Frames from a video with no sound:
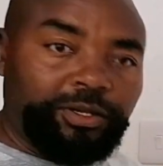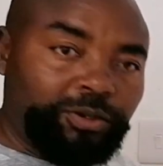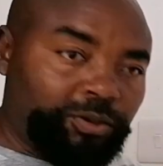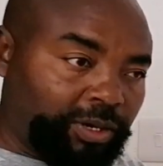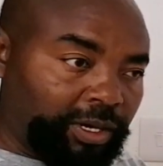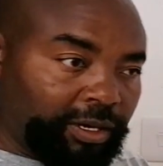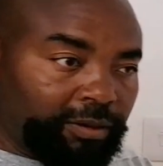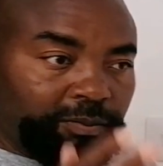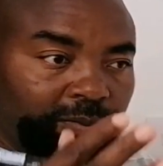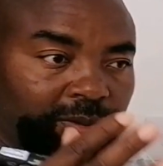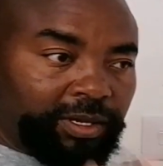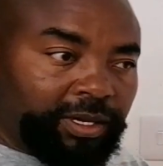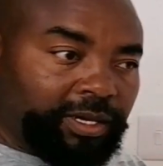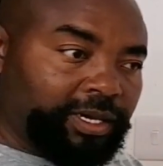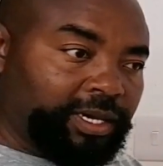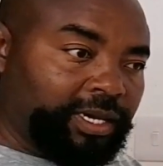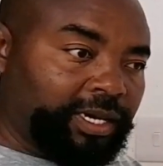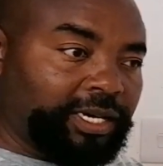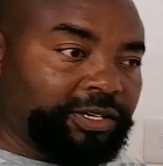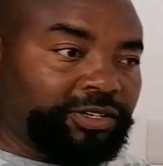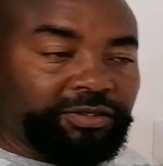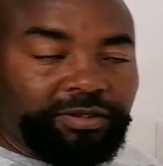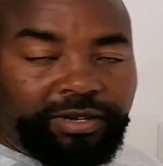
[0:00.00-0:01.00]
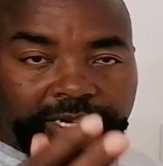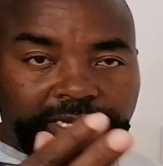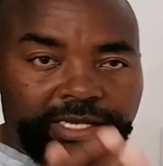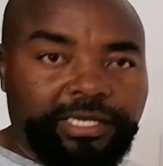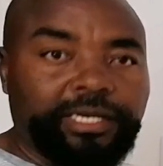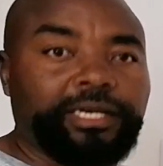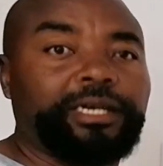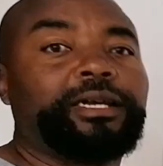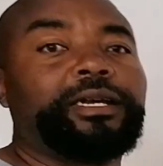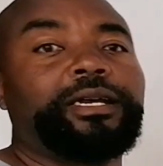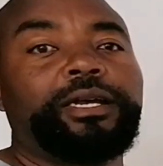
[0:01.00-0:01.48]
You can build a
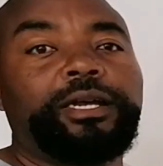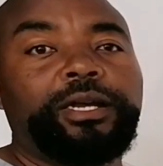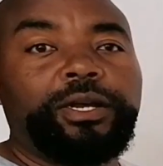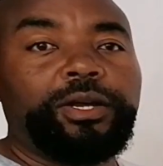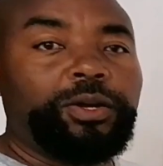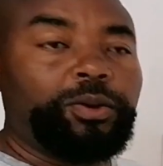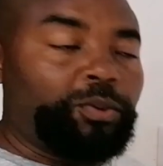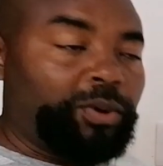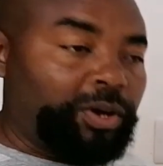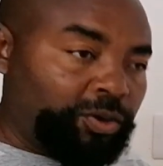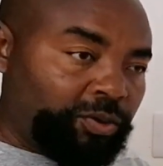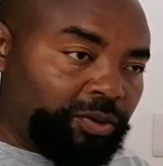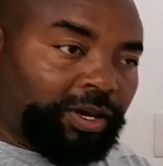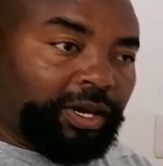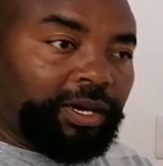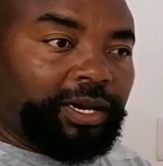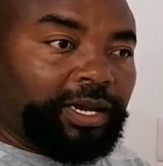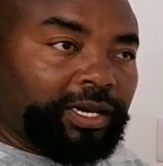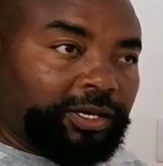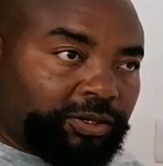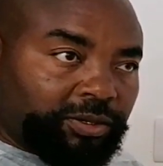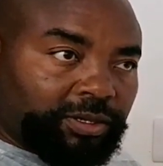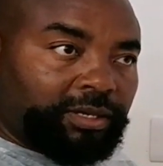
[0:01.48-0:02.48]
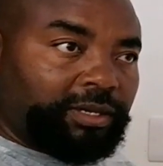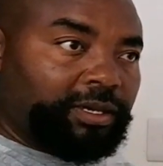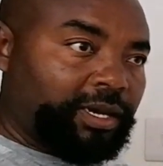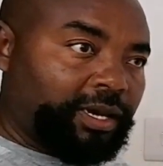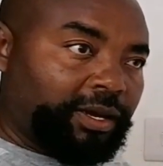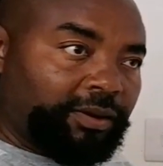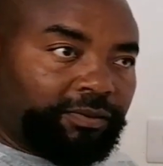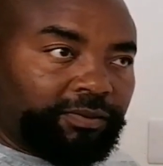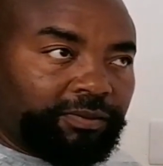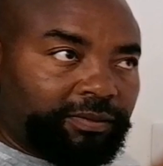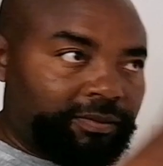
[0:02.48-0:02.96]
structure where you can actually
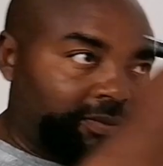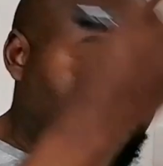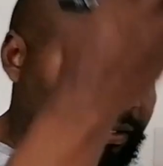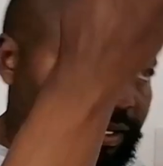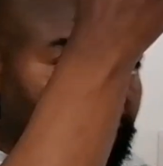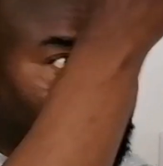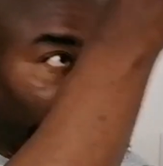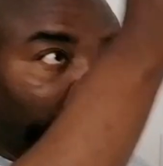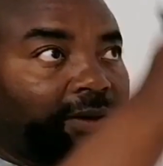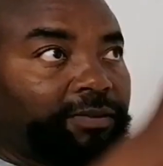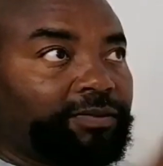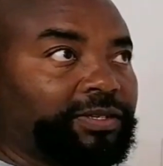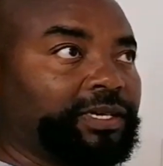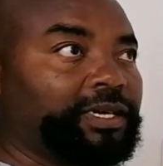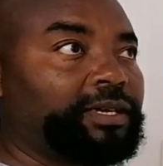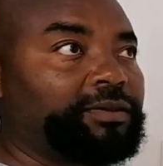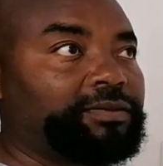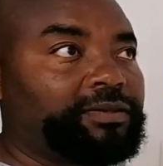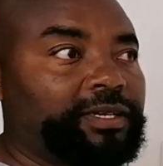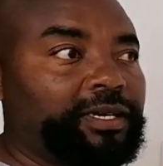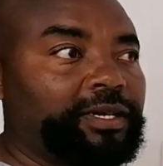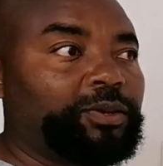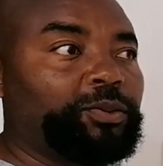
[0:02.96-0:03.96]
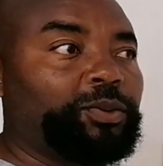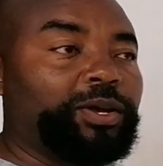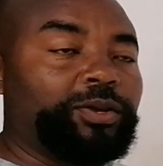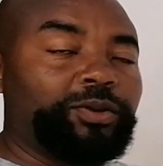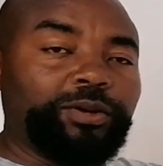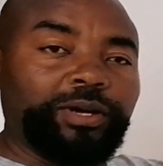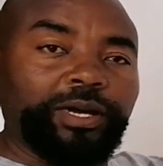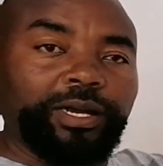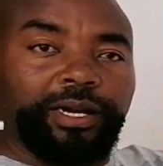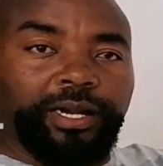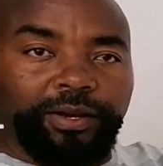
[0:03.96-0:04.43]
have shelves and where
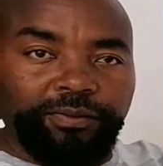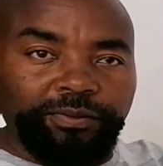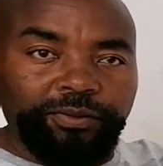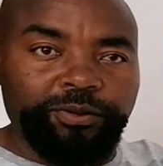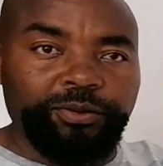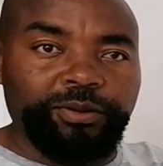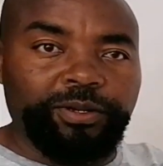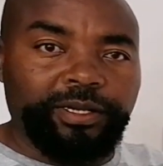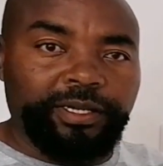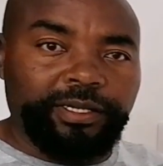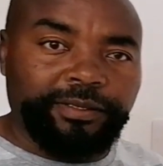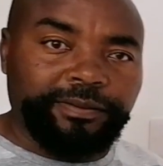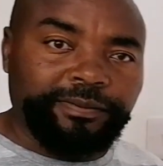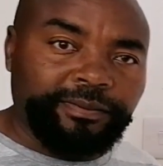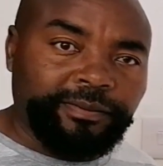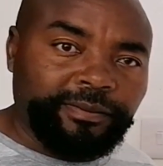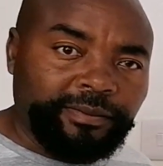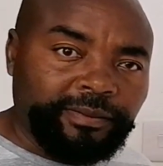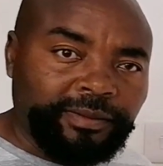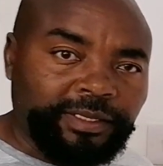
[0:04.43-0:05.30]
you can have your